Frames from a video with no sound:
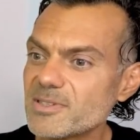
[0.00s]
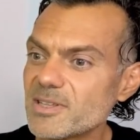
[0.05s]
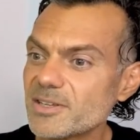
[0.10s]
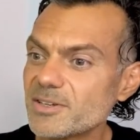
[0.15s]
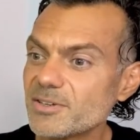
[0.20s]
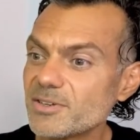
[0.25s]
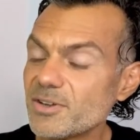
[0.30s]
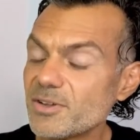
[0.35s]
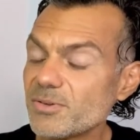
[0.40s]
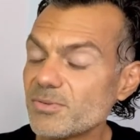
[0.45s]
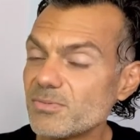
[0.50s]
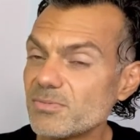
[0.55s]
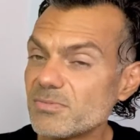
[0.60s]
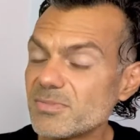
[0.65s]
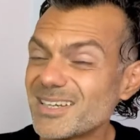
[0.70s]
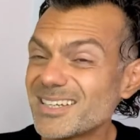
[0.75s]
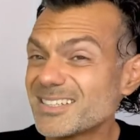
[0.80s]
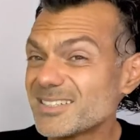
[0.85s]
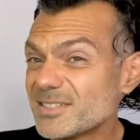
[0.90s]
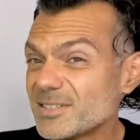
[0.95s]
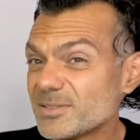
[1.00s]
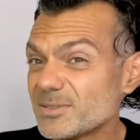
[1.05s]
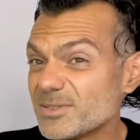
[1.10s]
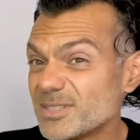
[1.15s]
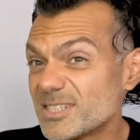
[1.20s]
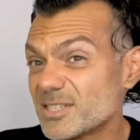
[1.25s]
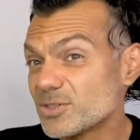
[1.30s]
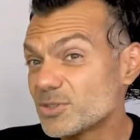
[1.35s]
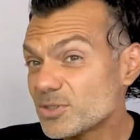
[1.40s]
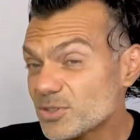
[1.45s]
I don't know. I don't know.
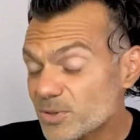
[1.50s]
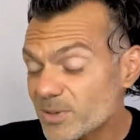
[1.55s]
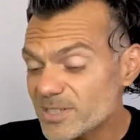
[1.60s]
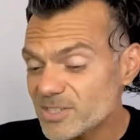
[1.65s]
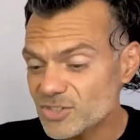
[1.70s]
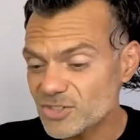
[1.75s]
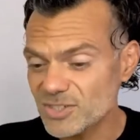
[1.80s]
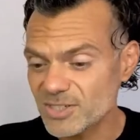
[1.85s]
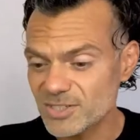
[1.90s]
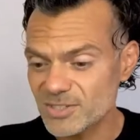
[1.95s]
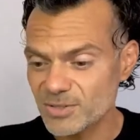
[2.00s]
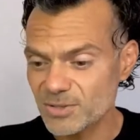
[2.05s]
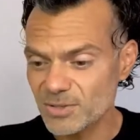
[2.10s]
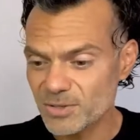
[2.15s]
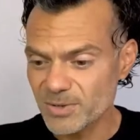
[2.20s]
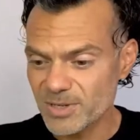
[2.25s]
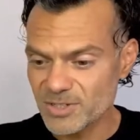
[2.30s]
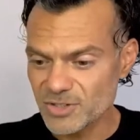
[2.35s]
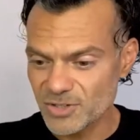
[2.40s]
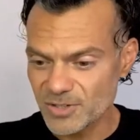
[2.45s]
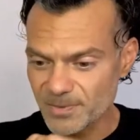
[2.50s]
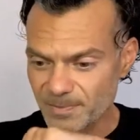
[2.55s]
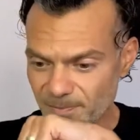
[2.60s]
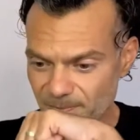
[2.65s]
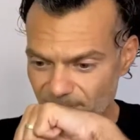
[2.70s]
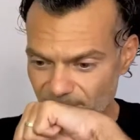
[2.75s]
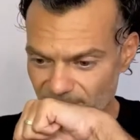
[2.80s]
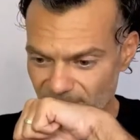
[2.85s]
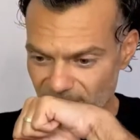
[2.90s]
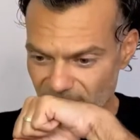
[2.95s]
It's a good question. It's a good question.
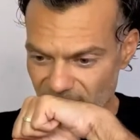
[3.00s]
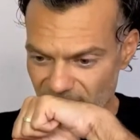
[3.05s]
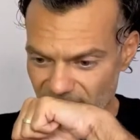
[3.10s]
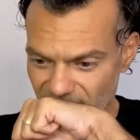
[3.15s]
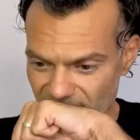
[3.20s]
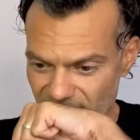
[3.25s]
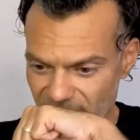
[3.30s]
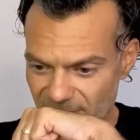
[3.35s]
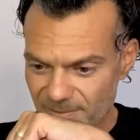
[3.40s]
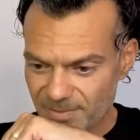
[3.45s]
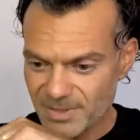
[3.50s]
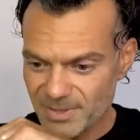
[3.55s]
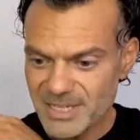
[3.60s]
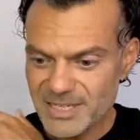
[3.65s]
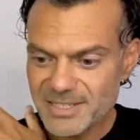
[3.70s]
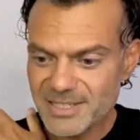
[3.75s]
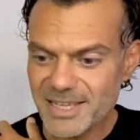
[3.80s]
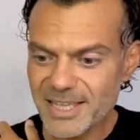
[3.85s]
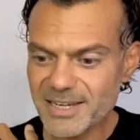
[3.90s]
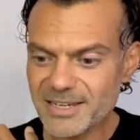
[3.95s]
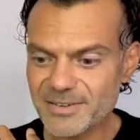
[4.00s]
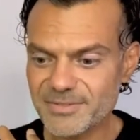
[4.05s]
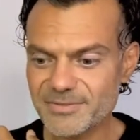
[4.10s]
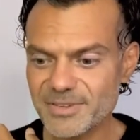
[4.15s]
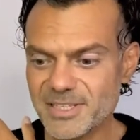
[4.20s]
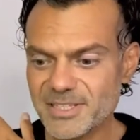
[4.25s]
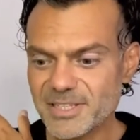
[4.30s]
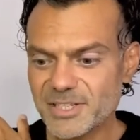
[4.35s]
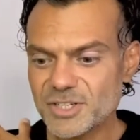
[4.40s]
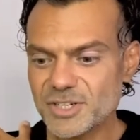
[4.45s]
Um, need to get a
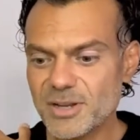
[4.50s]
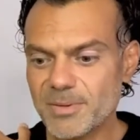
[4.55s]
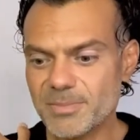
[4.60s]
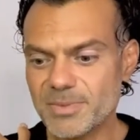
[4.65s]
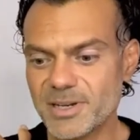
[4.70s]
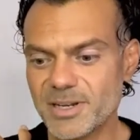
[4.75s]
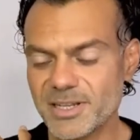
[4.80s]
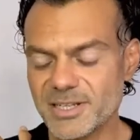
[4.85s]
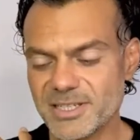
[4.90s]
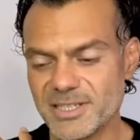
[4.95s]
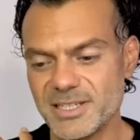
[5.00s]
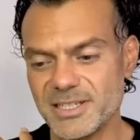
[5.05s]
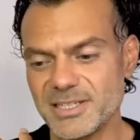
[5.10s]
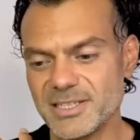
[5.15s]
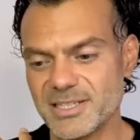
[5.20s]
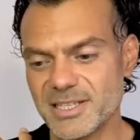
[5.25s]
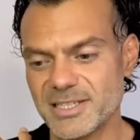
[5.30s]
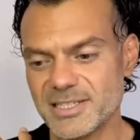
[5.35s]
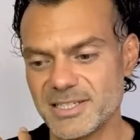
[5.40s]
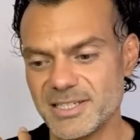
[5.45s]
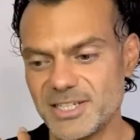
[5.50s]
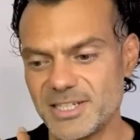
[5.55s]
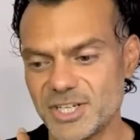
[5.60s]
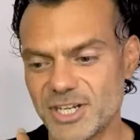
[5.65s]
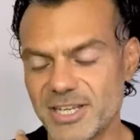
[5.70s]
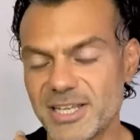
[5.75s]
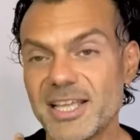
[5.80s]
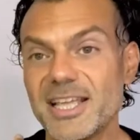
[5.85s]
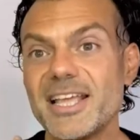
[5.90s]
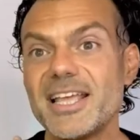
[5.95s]
vintage number 19, says
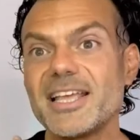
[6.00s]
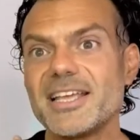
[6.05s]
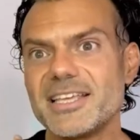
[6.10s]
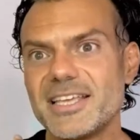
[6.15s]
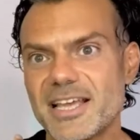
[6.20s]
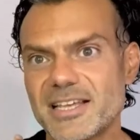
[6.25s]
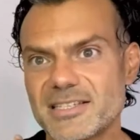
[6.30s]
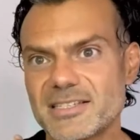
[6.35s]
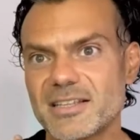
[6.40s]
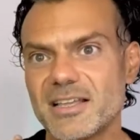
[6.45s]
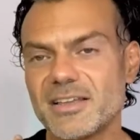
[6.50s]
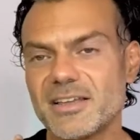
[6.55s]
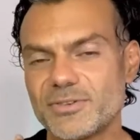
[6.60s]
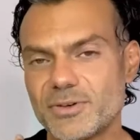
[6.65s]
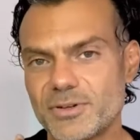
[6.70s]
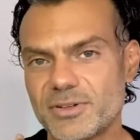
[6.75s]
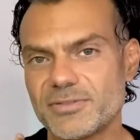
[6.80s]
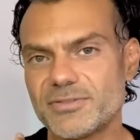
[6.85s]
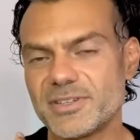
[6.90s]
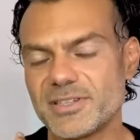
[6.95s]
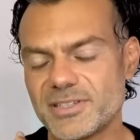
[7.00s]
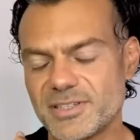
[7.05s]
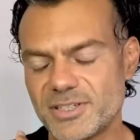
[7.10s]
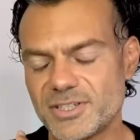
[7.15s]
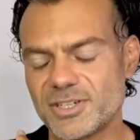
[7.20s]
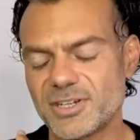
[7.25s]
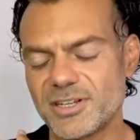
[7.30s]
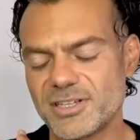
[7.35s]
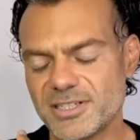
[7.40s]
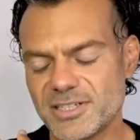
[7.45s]
DJ. Yes, I've got a
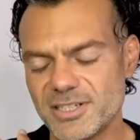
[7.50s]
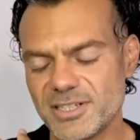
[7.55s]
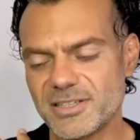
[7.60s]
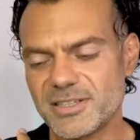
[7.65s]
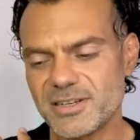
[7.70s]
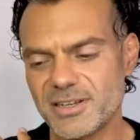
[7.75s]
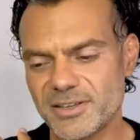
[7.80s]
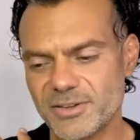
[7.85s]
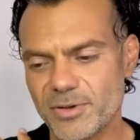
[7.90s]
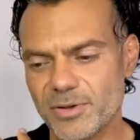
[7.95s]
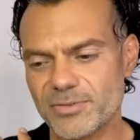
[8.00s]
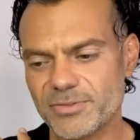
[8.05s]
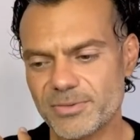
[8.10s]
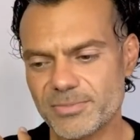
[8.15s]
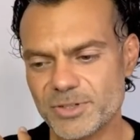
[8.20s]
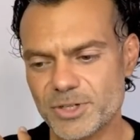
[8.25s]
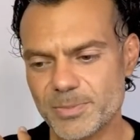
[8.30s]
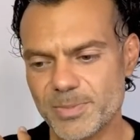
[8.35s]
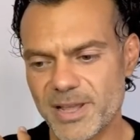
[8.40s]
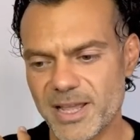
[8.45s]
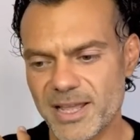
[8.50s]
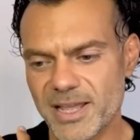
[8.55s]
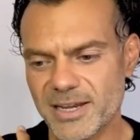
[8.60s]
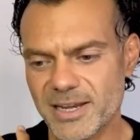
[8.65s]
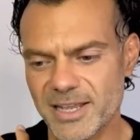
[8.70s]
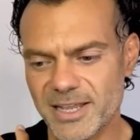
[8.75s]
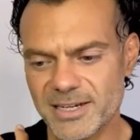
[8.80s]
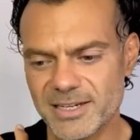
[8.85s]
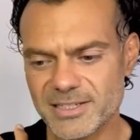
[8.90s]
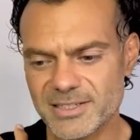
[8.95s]
vintage 19 that I got from Japan,
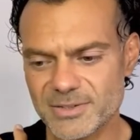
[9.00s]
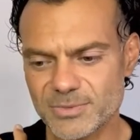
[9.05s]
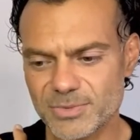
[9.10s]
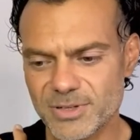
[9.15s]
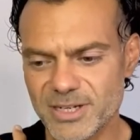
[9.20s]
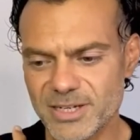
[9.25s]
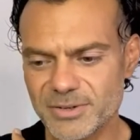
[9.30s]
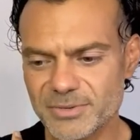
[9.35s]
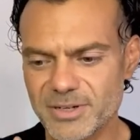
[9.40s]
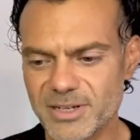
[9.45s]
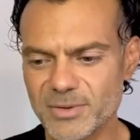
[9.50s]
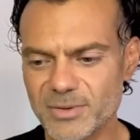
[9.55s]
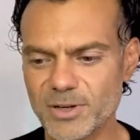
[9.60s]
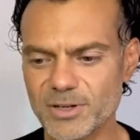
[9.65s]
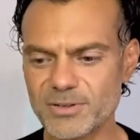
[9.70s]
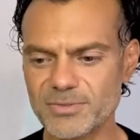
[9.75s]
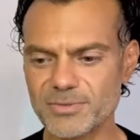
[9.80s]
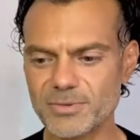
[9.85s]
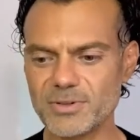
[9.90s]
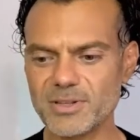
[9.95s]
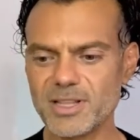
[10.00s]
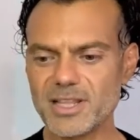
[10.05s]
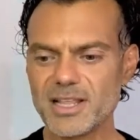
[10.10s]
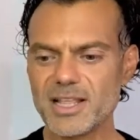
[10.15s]
and it's really, really wonderful.